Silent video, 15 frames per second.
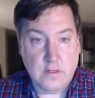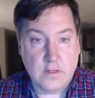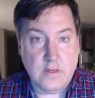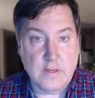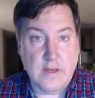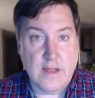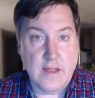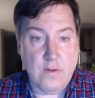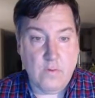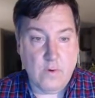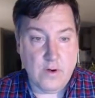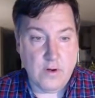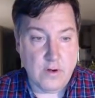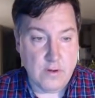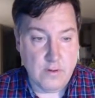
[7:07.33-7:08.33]
now
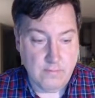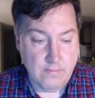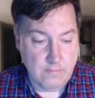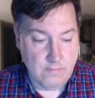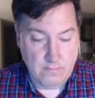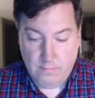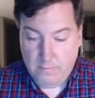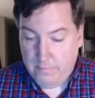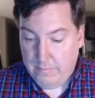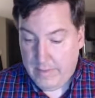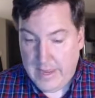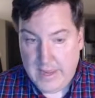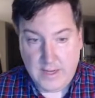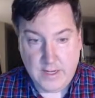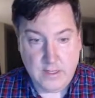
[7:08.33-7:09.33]
we're
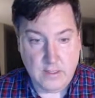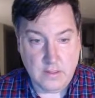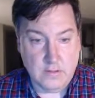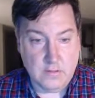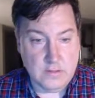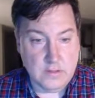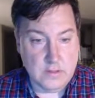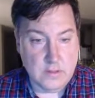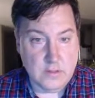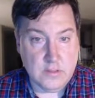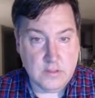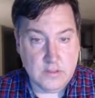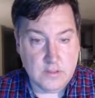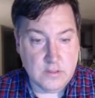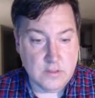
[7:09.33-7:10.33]
back.
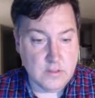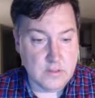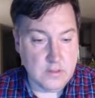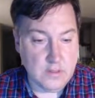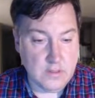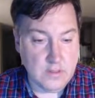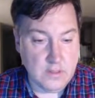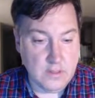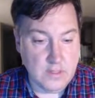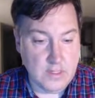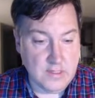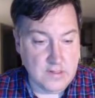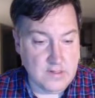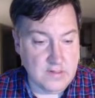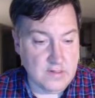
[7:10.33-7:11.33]

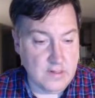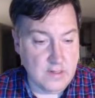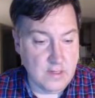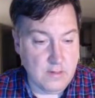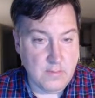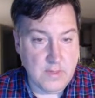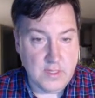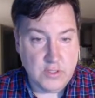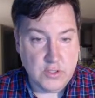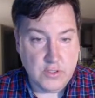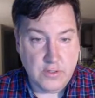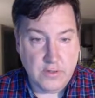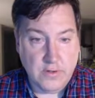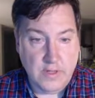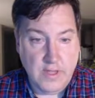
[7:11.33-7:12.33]
Let's see, make
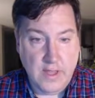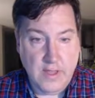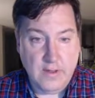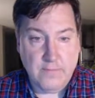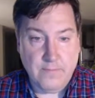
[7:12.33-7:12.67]
sure, yeah.